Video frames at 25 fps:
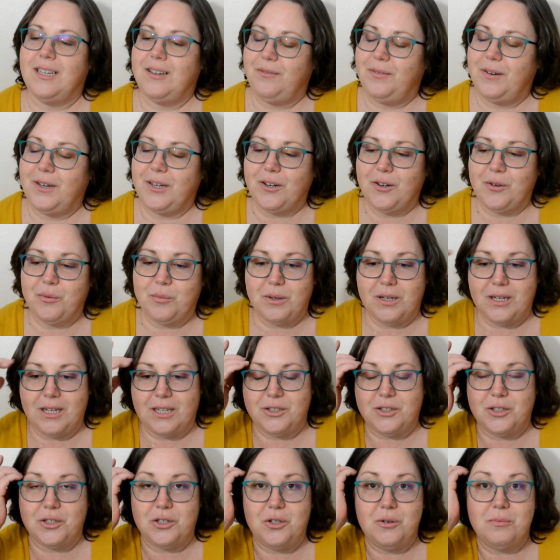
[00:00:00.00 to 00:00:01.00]
figured, well,
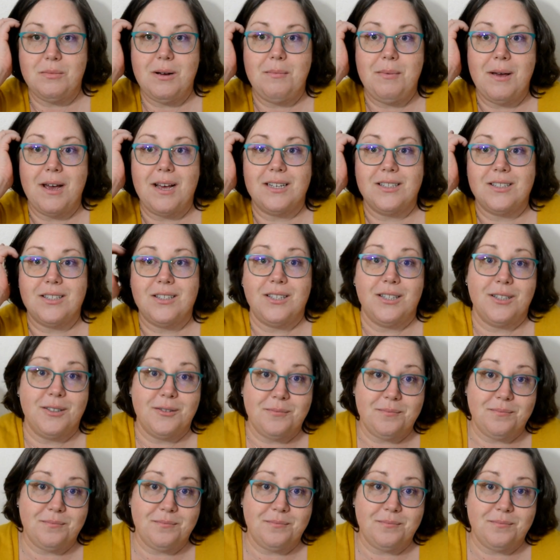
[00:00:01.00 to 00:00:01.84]
I'll just do my best.